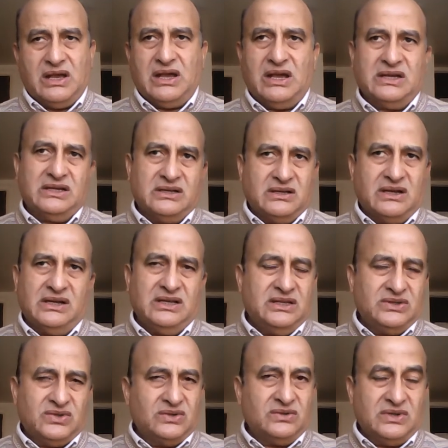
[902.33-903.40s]
I really
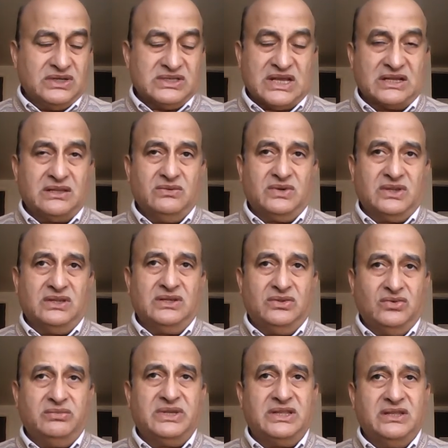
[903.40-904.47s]
don't know exactly what they
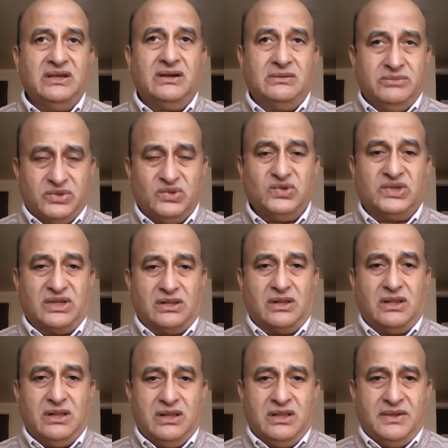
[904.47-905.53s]
do, but they are brutal,
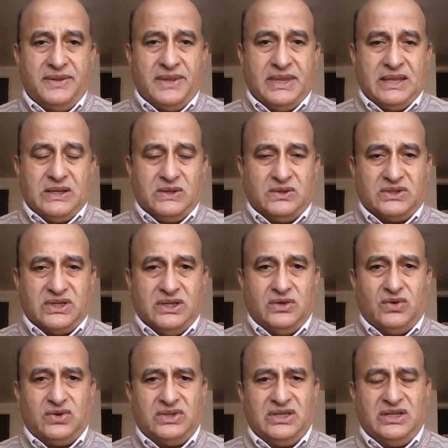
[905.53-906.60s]
okay,
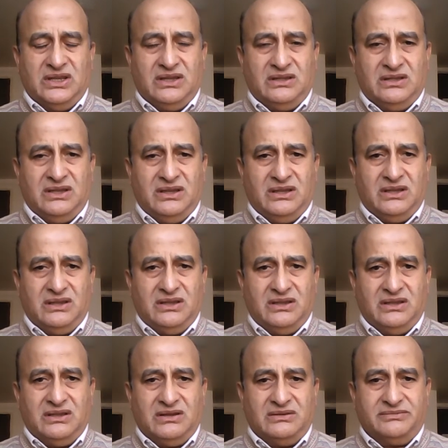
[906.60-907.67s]
or
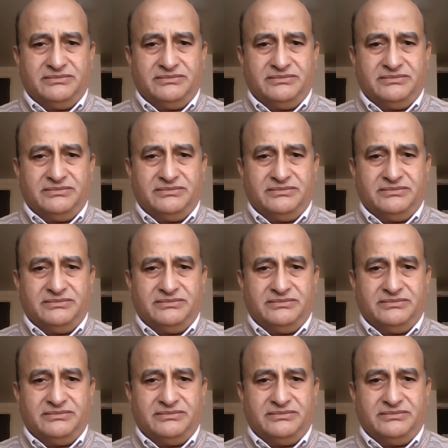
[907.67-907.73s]
they